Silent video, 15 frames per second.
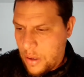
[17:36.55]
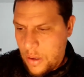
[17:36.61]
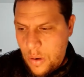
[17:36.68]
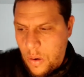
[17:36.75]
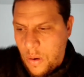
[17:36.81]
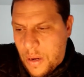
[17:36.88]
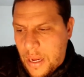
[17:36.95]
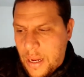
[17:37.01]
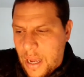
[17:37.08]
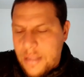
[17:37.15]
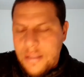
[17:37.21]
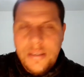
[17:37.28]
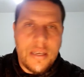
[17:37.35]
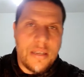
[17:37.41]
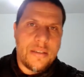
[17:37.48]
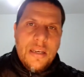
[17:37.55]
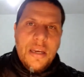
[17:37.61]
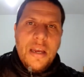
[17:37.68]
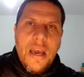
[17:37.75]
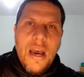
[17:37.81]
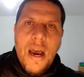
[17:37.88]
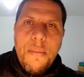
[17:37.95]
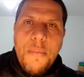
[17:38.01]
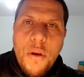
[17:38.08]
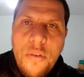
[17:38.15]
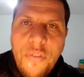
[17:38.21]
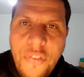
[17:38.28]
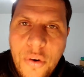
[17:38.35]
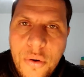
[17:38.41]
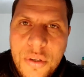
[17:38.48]
Okay, God says, I'm not
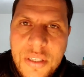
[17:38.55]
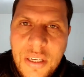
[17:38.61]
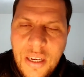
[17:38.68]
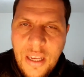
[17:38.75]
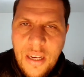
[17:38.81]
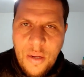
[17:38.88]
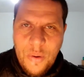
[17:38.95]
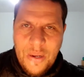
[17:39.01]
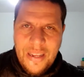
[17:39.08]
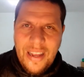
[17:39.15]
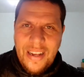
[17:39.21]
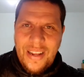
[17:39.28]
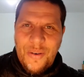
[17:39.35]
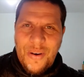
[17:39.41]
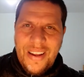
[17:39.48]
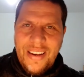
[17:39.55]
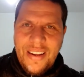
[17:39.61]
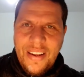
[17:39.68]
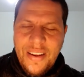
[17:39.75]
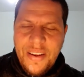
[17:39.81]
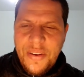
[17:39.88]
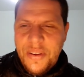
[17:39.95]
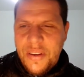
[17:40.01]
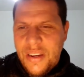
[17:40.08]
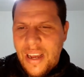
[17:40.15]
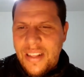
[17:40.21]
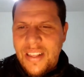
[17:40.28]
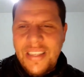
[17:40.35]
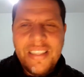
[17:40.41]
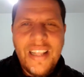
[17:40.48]
forcing anyone. anyone.
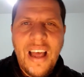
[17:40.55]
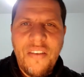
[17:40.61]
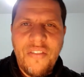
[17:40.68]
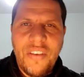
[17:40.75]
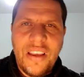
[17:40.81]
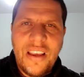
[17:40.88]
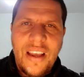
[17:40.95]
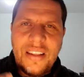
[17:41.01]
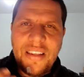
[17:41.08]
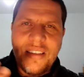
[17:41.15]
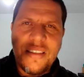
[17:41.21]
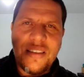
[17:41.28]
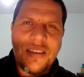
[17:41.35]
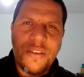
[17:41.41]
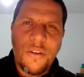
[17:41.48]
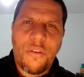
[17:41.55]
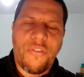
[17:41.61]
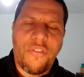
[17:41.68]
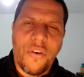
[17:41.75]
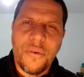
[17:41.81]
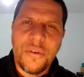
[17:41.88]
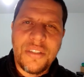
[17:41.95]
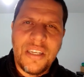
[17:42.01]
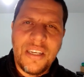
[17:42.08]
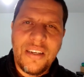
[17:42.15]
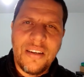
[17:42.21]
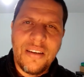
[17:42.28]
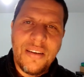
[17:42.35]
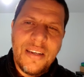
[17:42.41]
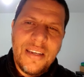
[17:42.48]
God is loving. God is not forcing.
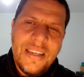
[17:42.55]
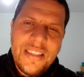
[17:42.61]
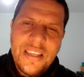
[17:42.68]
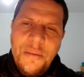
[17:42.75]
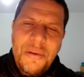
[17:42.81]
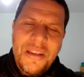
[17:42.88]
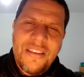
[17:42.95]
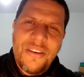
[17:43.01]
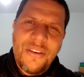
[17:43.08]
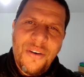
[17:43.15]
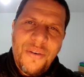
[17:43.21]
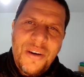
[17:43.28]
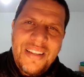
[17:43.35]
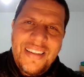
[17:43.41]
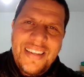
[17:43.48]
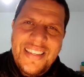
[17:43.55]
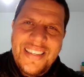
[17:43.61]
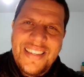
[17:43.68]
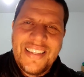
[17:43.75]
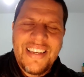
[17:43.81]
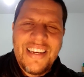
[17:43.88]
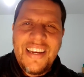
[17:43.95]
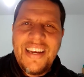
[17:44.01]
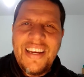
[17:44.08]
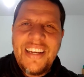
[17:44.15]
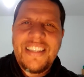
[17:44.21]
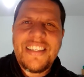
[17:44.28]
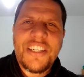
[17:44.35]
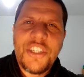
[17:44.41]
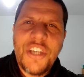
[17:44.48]
He said, but you know what? It's,
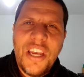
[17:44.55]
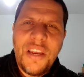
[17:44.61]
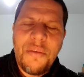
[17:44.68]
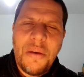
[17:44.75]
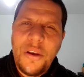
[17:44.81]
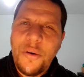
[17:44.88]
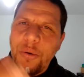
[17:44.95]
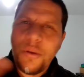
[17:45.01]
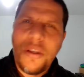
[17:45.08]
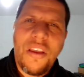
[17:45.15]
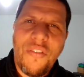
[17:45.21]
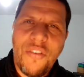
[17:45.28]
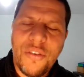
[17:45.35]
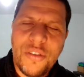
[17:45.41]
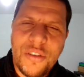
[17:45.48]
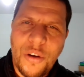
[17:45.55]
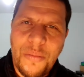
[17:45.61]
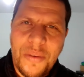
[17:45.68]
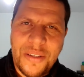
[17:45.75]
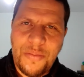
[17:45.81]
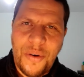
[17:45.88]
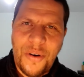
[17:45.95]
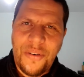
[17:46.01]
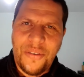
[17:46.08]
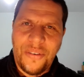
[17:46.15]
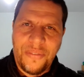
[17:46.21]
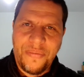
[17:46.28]
it's a shame. I could give you so much more.